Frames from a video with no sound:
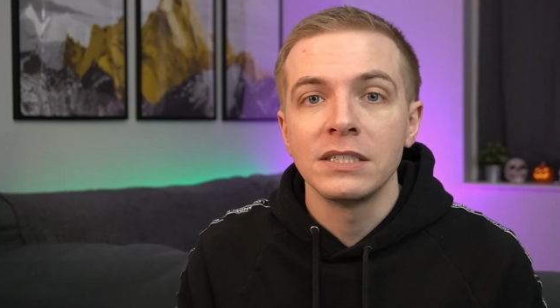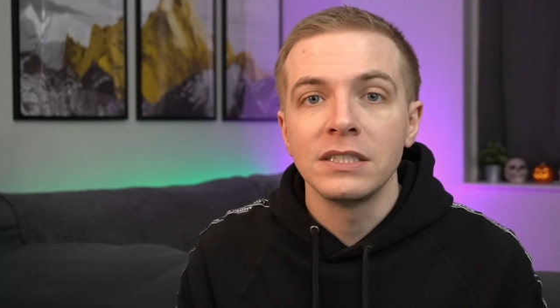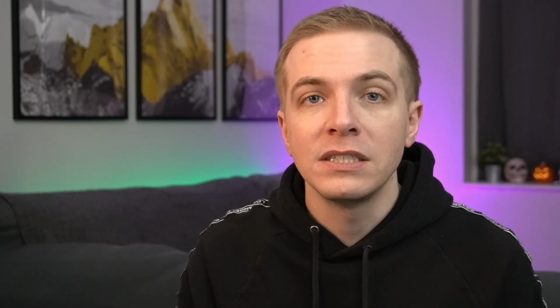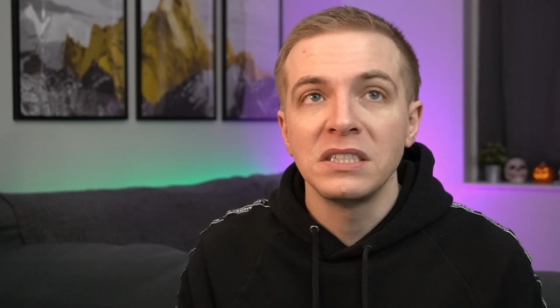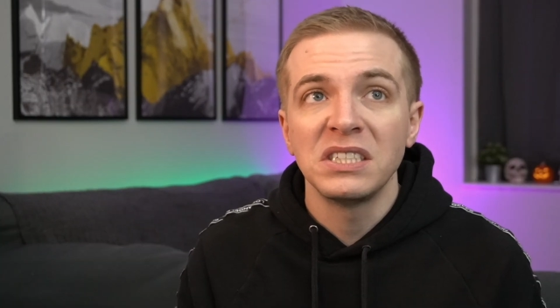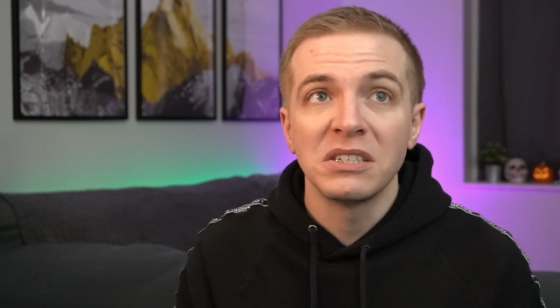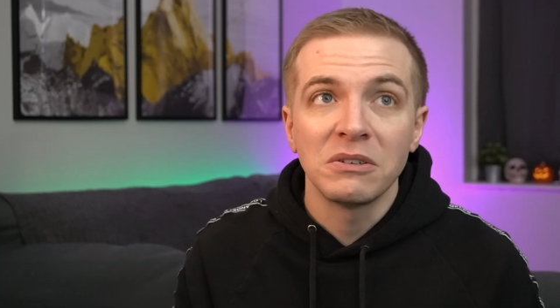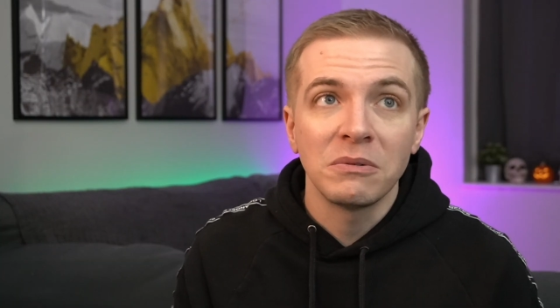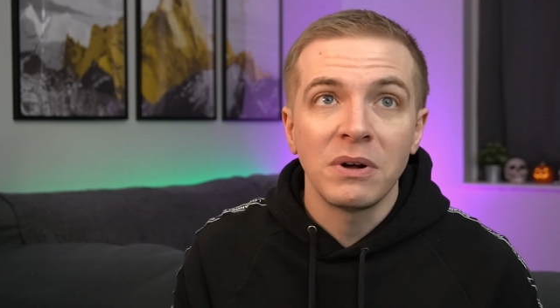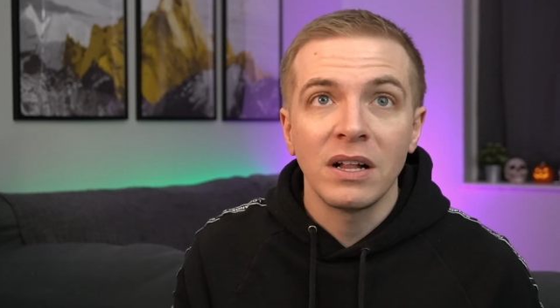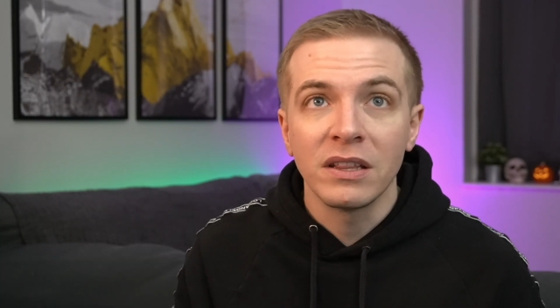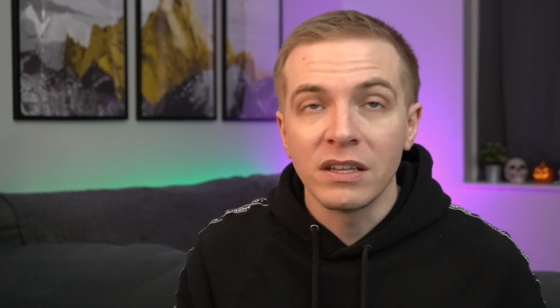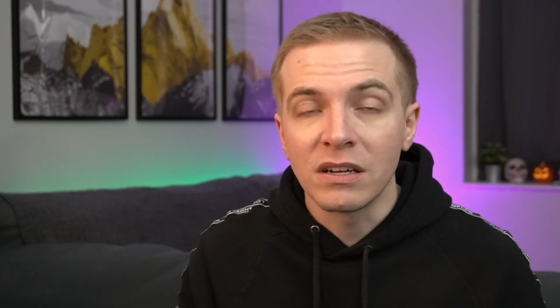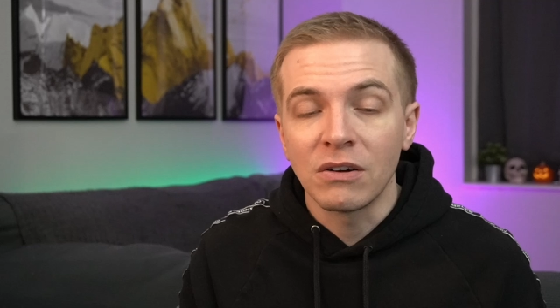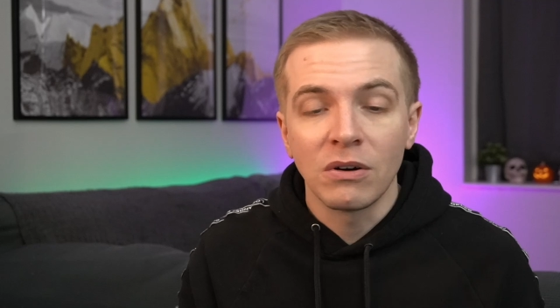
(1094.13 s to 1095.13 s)
you know, while
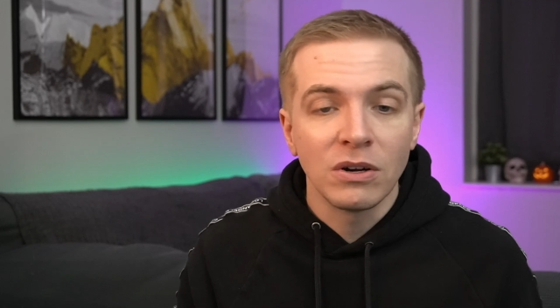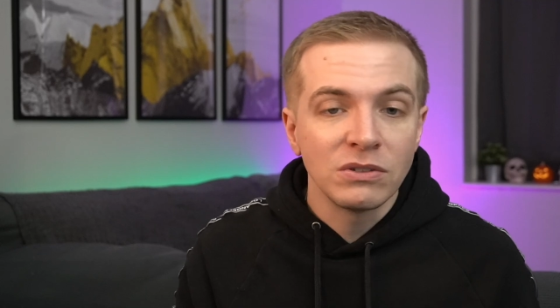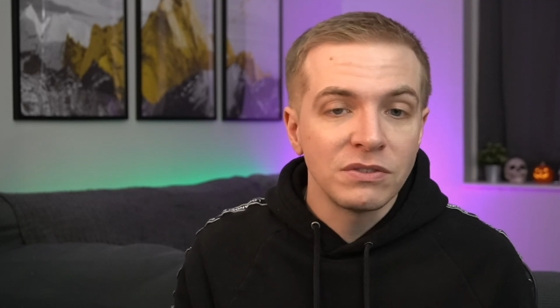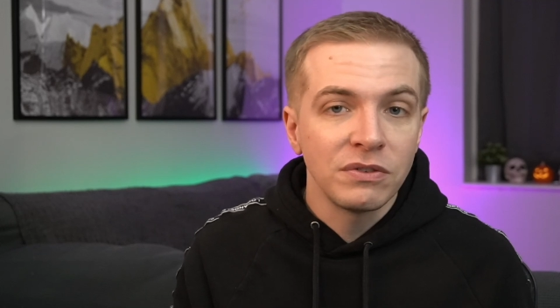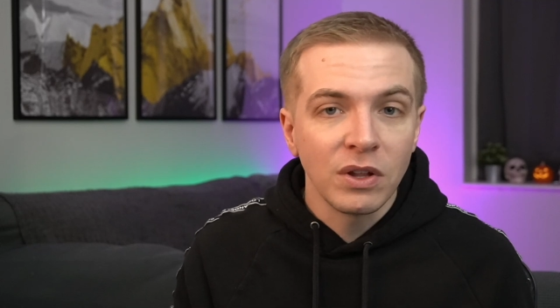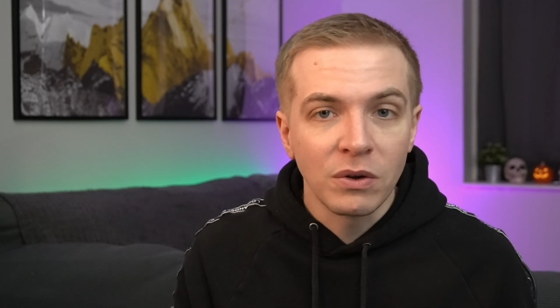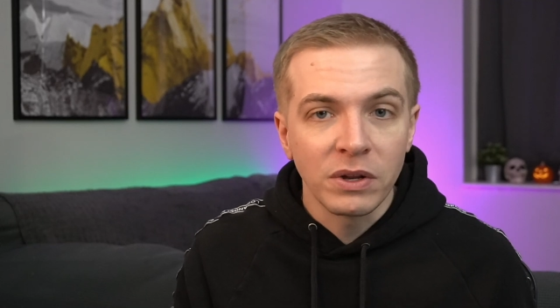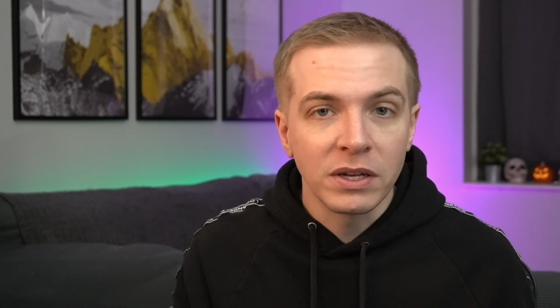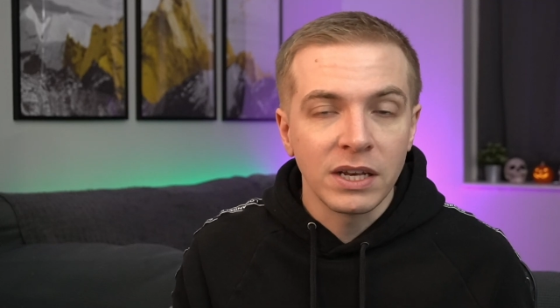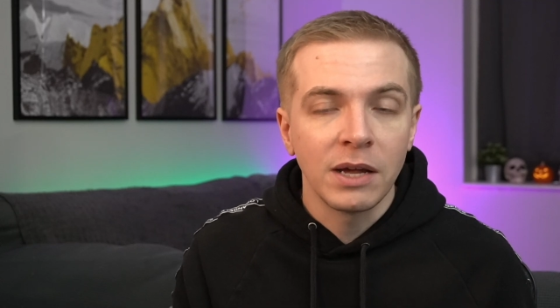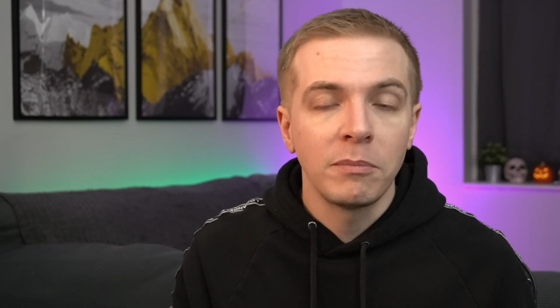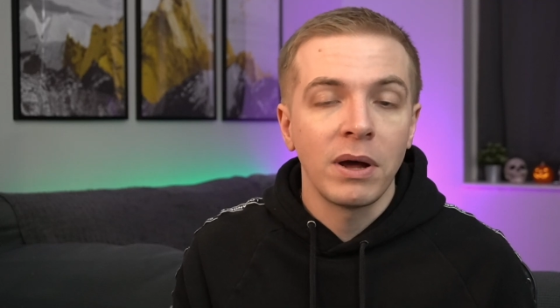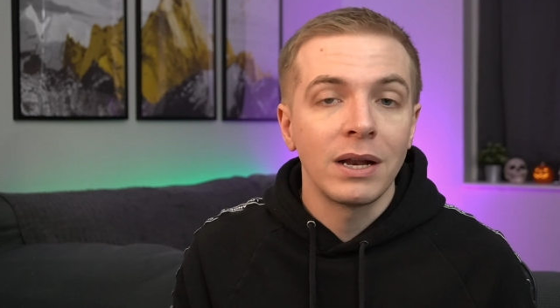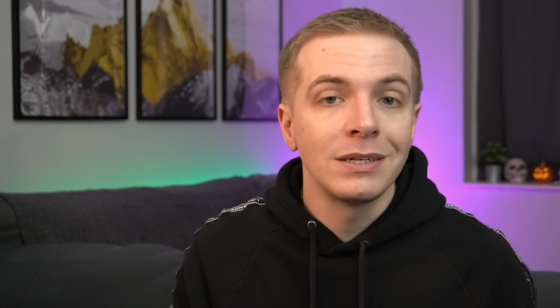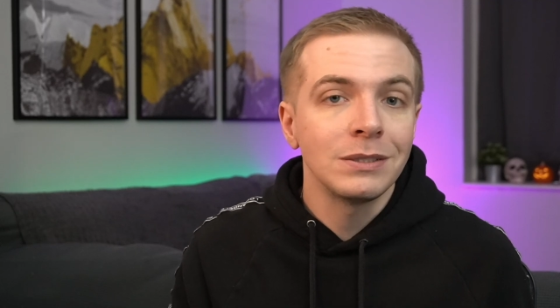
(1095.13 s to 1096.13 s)
the gross floating dead
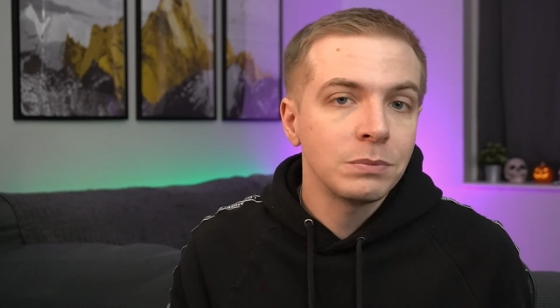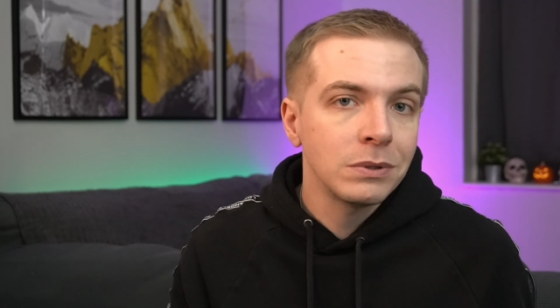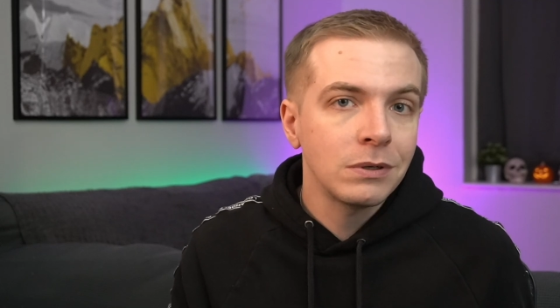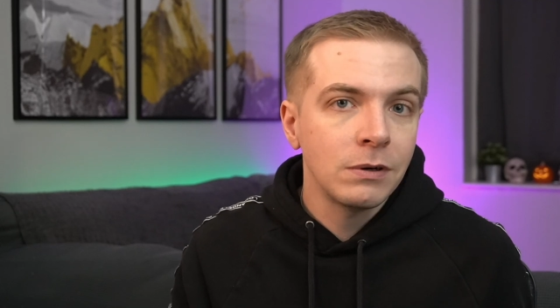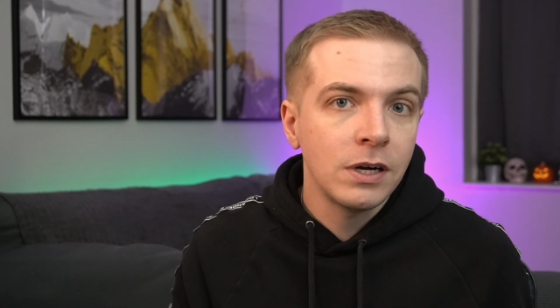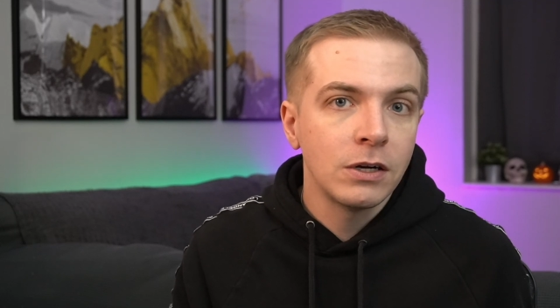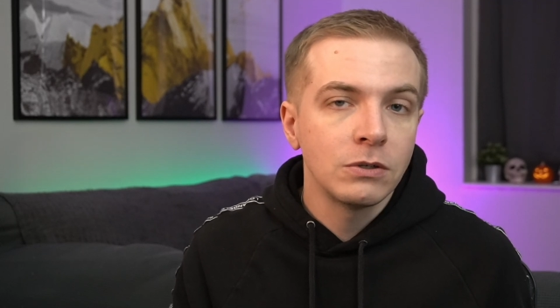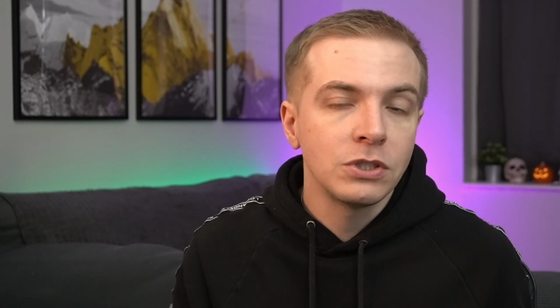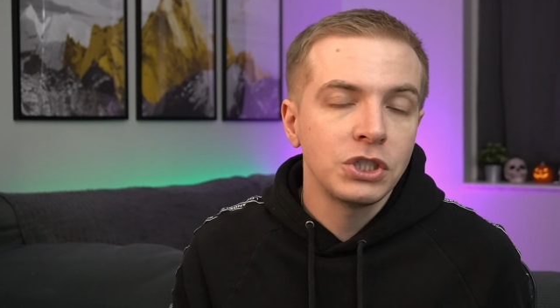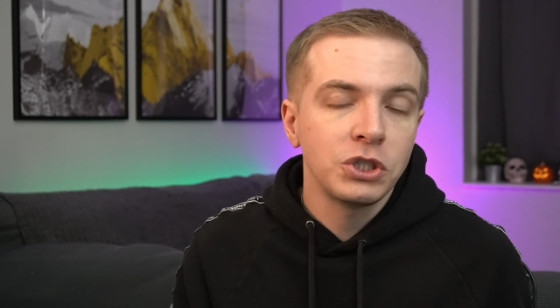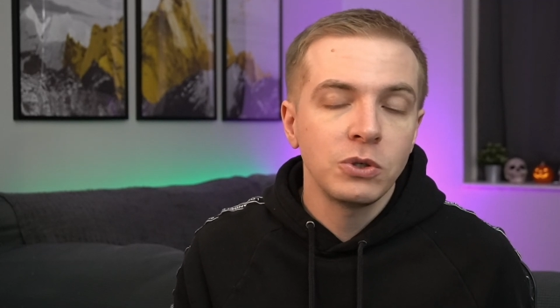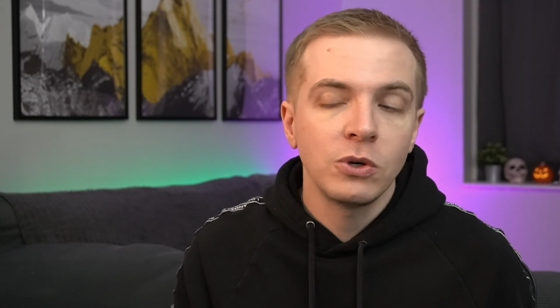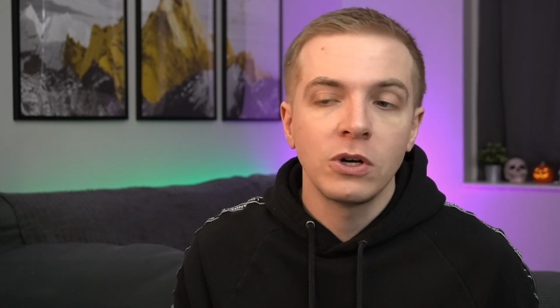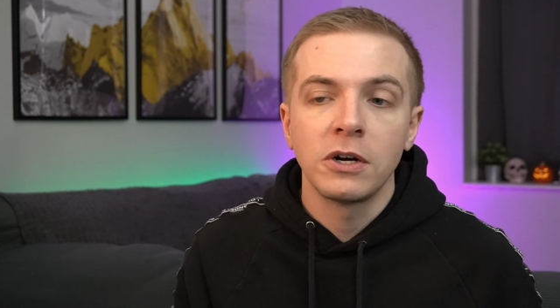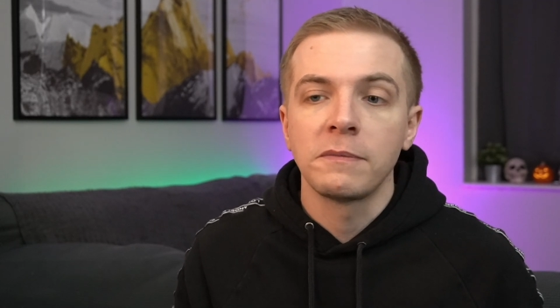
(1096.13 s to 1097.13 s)
bodies were gross,
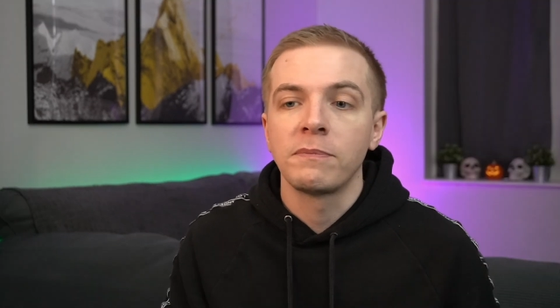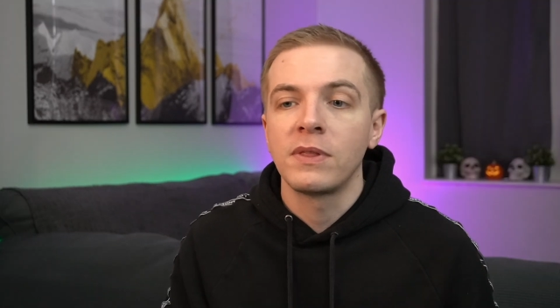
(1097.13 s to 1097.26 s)
sure,